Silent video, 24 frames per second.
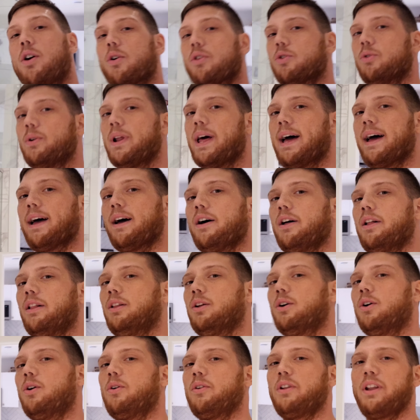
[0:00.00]
Don't do that
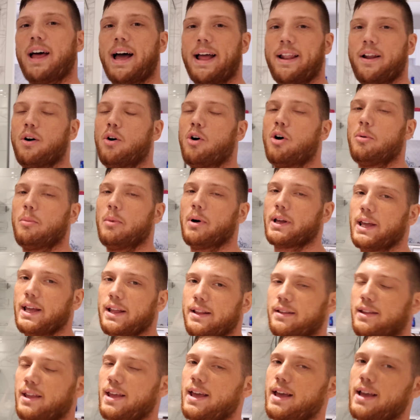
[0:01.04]
alone at home,
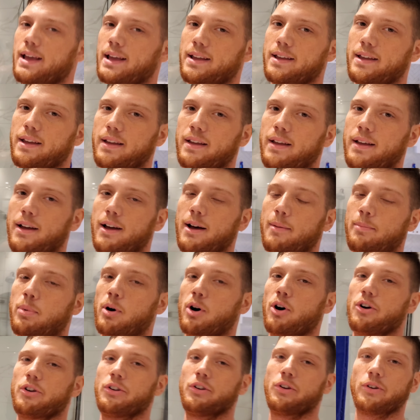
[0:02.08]
okay? Take a
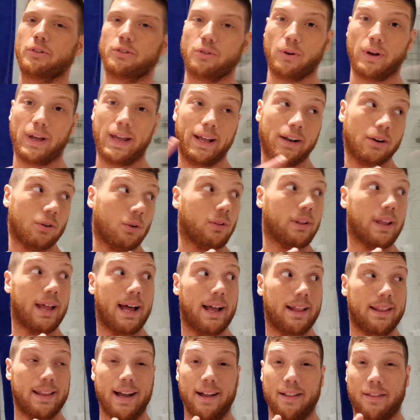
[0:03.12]
partner to handle
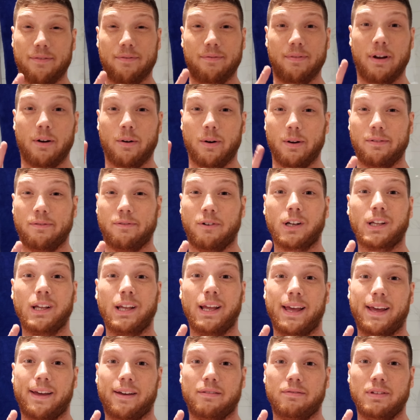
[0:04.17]
that. That's very
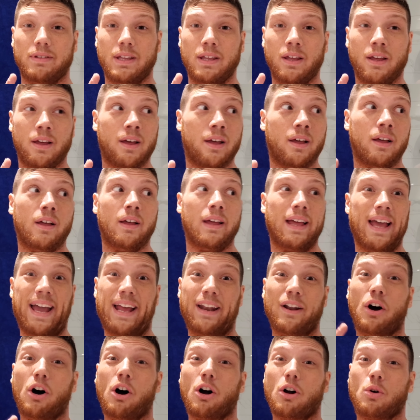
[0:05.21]
fucking heavy
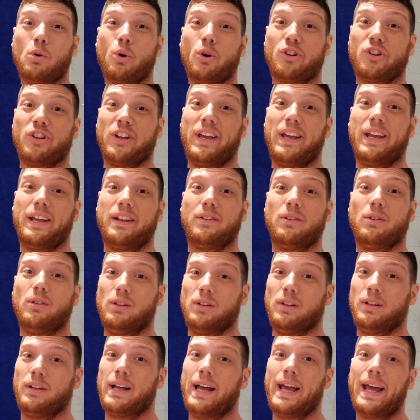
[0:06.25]
and awkward to
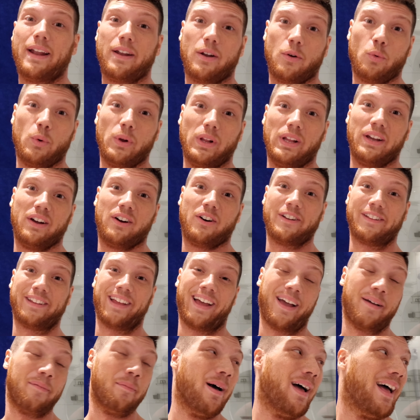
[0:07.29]
handle. I had a really
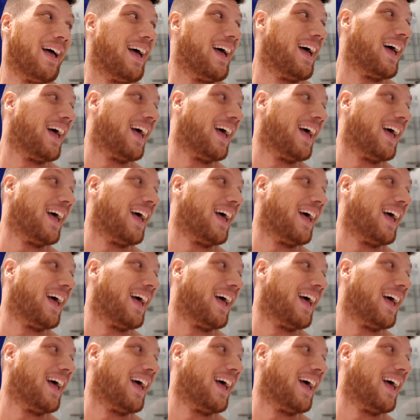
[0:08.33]
hard time.